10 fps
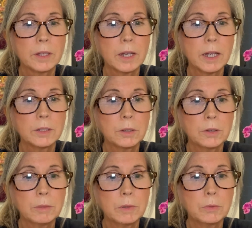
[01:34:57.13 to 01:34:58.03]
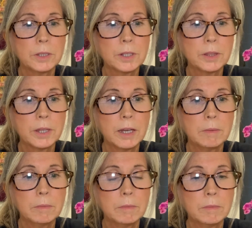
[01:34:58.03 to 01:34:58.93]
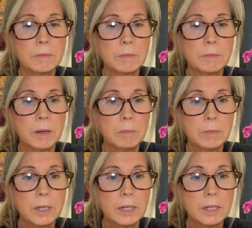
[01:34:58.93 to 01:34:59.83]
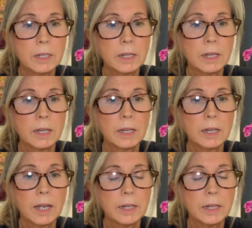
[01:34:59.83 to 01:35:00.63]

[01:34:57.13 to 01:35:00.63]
I told them it wasn't them, but me, and